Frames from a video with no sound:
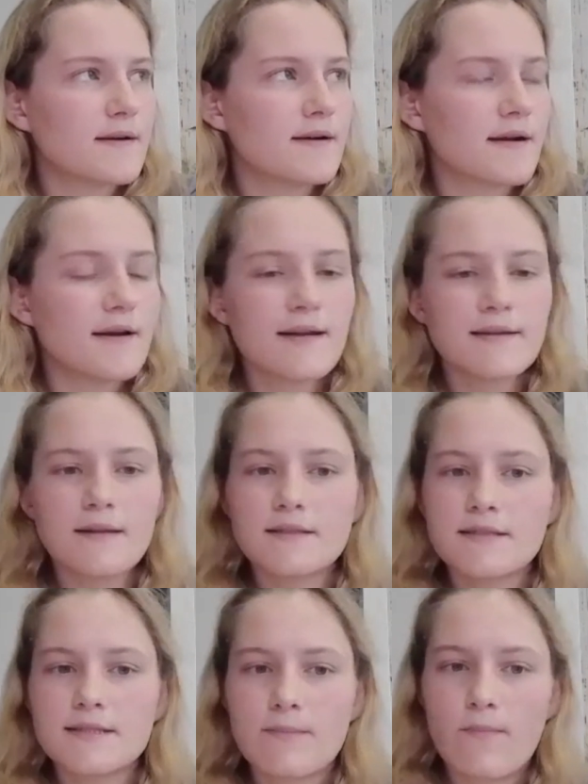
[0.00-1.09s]
a little
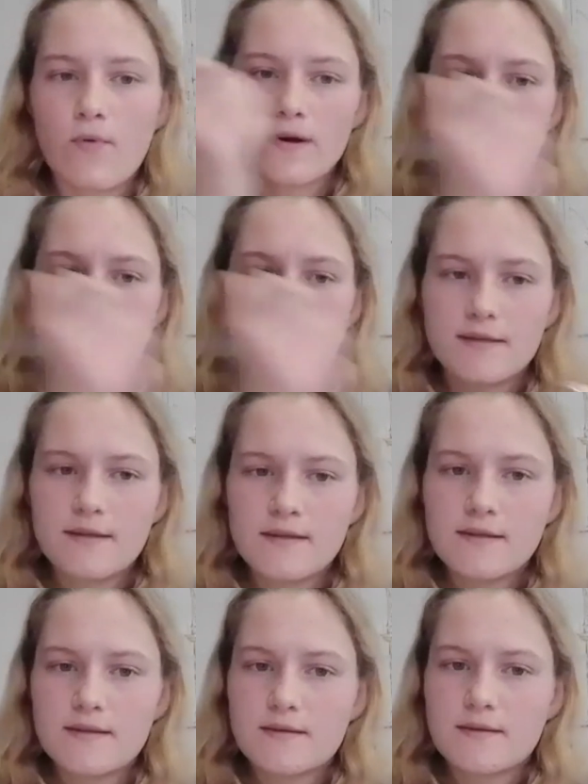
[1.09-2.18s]
disappointed
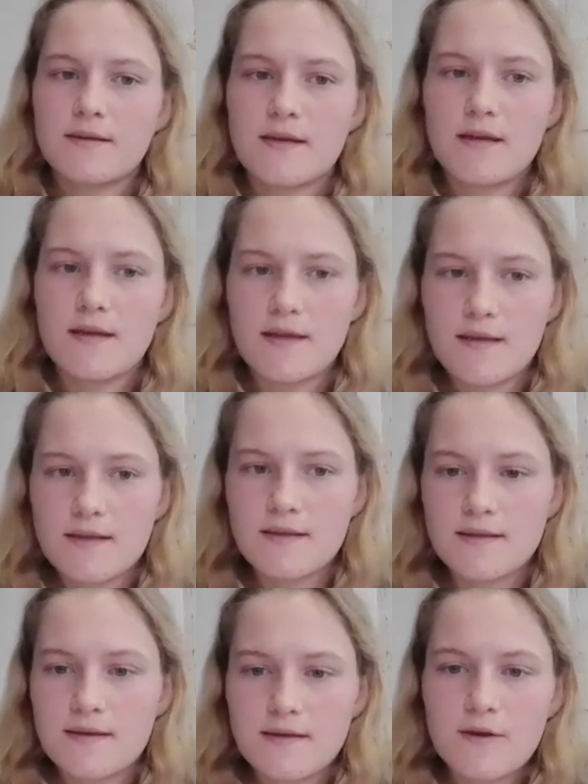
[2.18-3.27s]

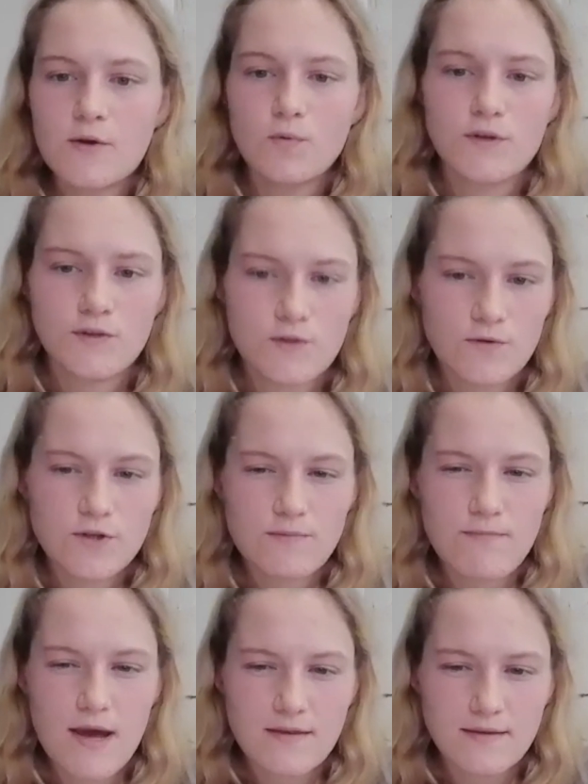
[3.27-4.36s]
in research
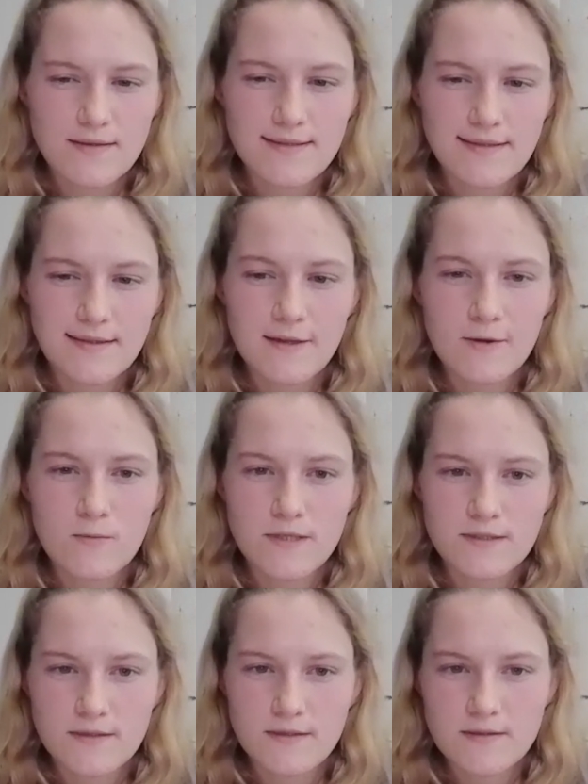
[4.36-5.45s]
methods in
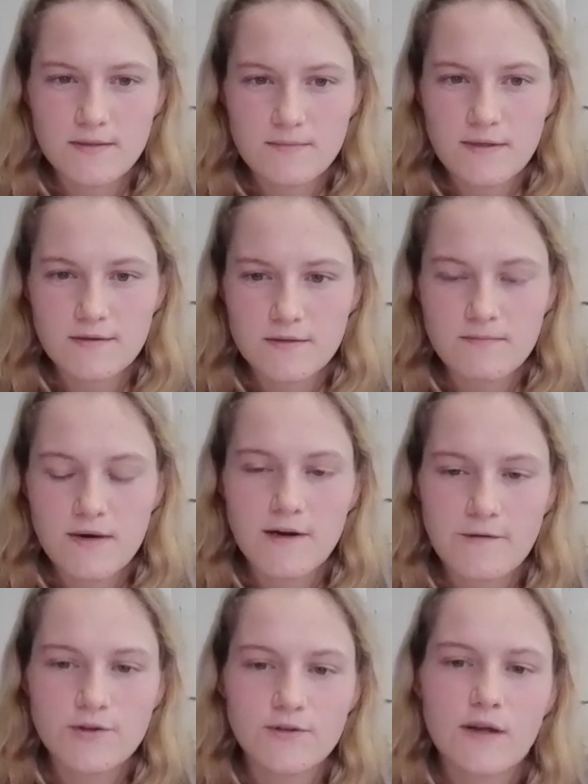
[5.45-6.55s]
linguistics because my
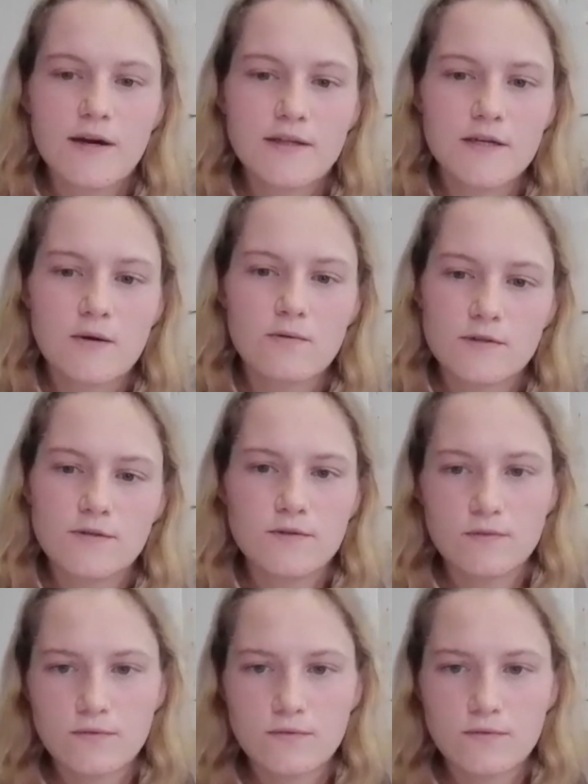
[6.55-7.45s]
original idea was to do